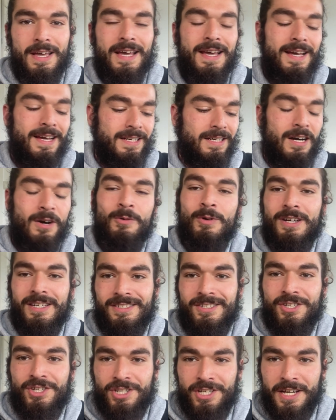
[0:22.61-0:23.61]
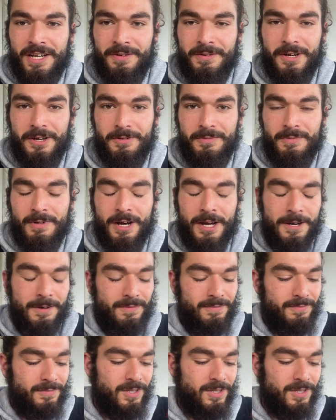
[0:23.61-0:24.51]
and I wanted to share it, right?